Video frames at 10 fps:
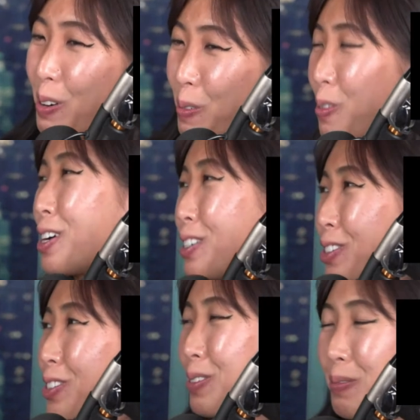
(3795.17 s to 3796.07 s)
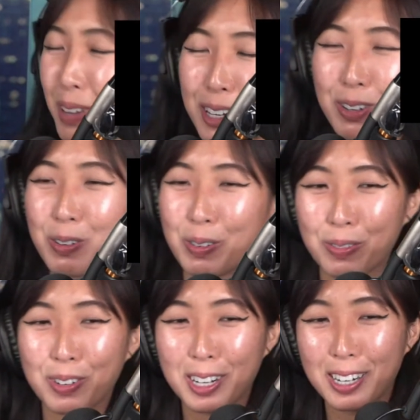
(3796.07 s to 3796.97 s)
it was in my
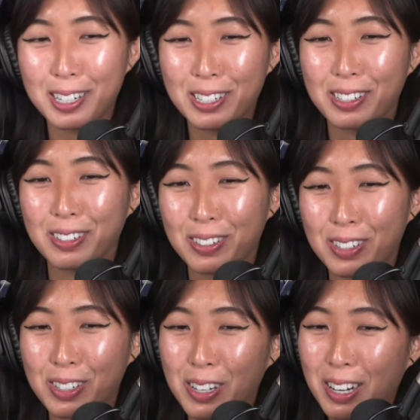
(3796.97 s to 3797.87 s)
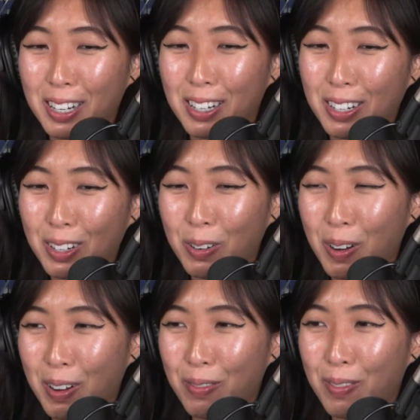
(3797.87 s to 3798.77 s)
notifications. You
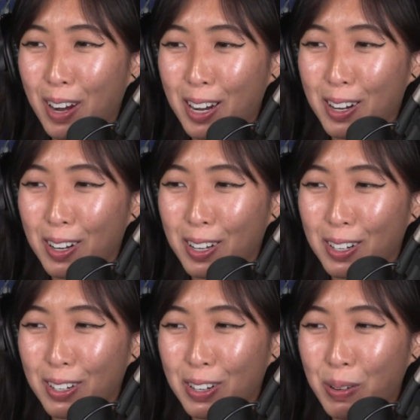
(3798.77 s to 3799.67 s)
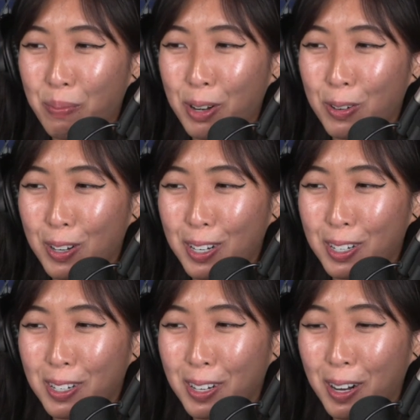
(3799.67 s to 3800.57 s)
have violated community
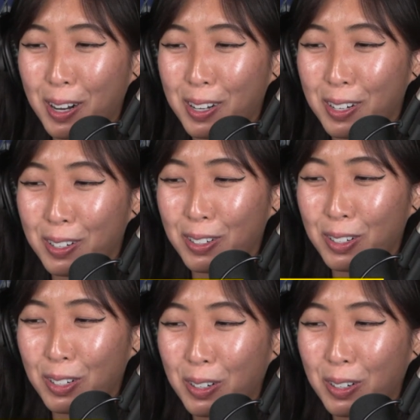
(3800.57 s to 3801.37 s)
standards